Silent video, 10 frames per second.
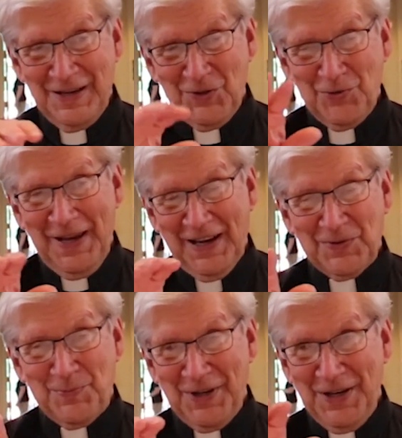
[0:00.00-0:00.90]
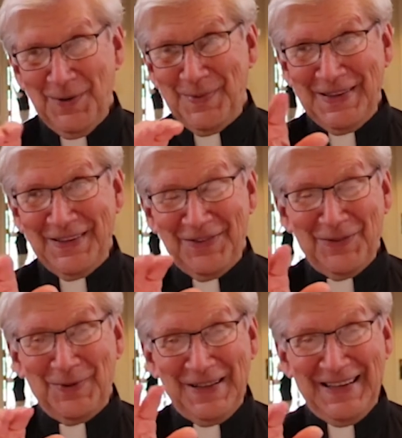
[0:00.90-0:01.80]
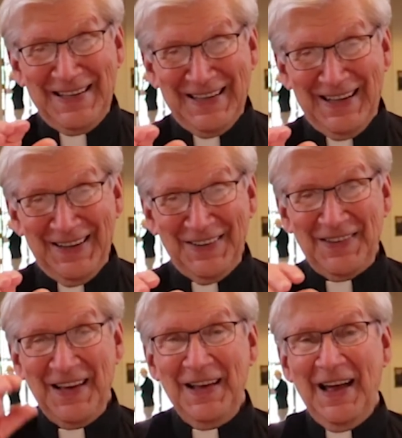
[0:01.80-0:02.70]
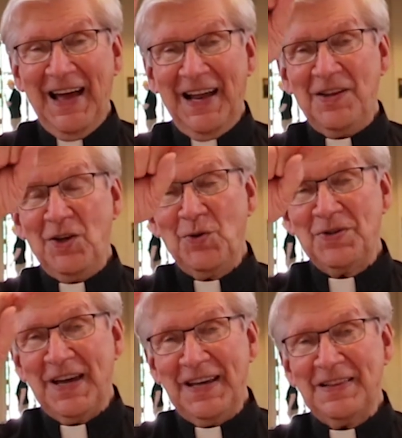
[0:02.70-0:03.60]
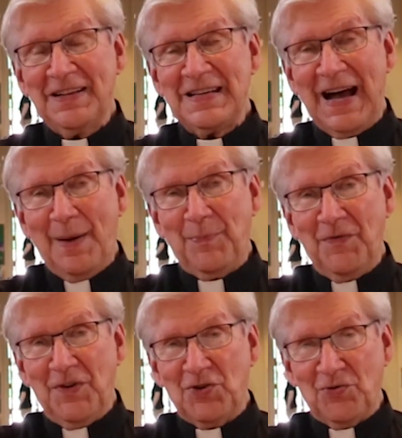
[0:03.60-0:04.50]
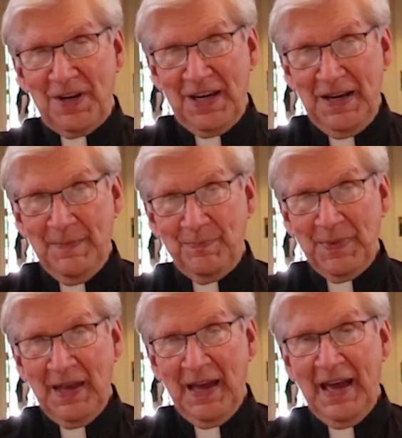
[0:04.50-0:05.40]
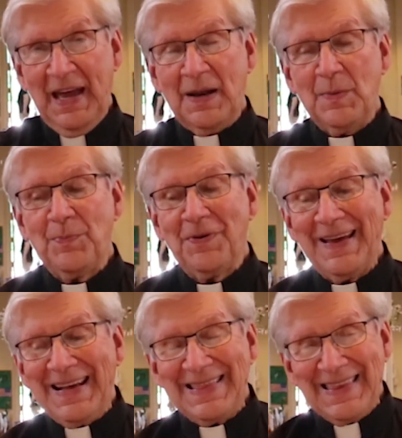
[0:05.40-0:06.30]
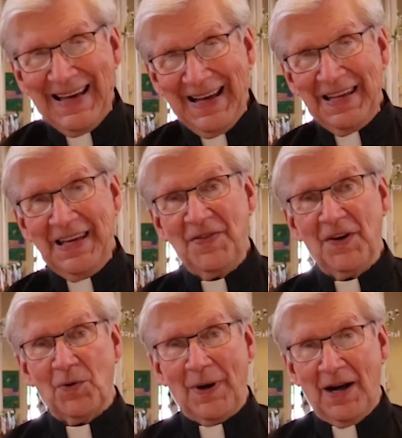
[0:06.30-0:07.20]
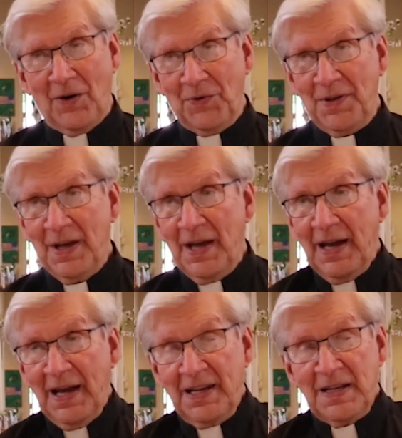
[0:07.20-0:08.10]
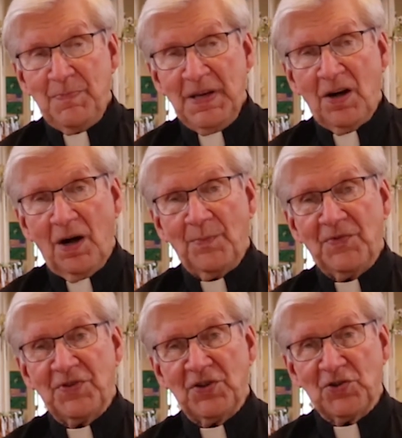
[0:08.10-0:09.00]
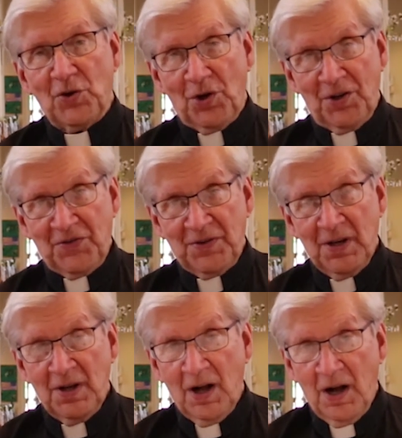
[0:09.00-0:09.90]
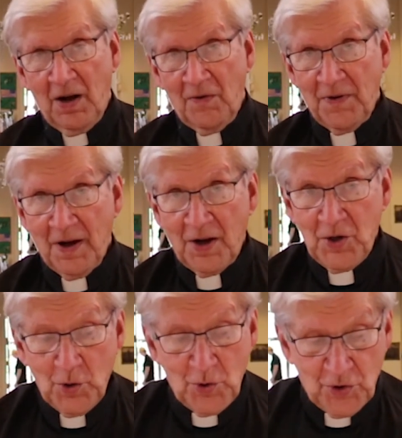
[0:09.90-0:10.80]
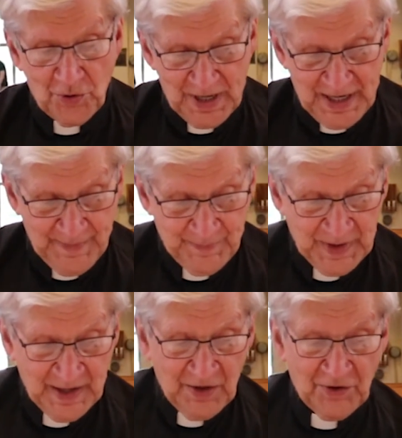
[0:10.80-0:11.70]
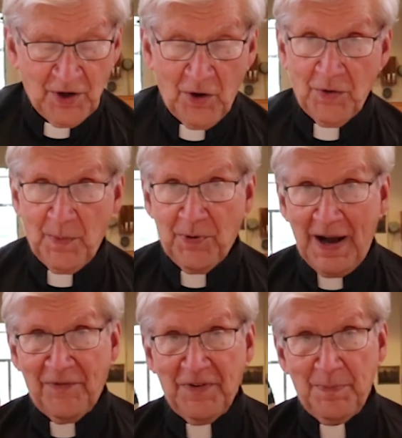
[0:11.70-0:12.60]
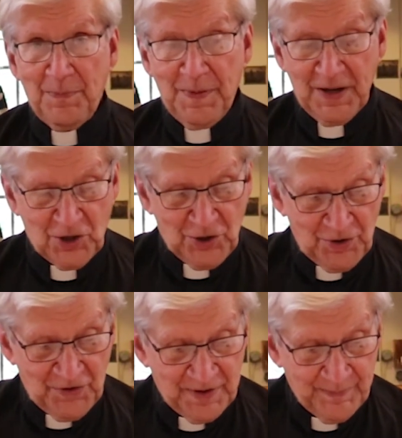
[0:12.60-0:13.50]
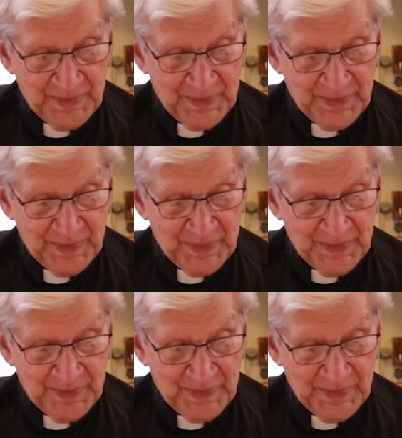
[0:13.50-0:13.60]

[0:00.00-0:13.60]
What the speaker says: tree expert here, but this is what they tell us. And you take the top of the tree and plant that in the ground, and it becomes the source of a new tree. And so the prophet pictures